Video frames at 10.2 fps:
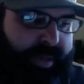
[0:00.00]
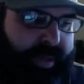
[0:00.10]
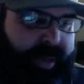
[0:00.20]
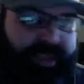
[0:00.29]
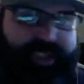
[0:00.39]

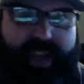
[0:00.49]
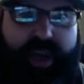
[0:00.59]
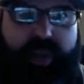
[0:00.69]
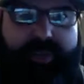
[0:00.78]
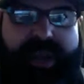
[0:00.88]
a
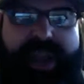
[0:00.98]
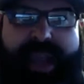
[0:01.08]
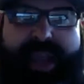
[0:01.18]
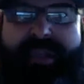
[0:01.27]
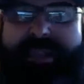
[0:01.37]
show
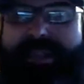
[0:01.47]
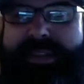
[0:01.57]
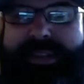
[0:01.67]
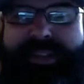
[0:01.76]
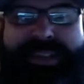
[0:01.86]
Monday.
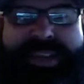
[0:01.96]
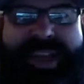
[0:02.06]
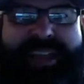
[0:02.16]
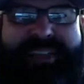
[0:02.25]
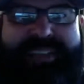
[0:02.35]

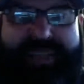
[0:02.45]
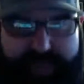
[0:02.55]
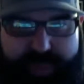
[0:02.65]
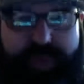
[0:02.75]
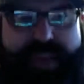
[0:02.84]
And
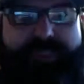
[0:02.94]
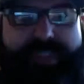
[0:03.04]
so we've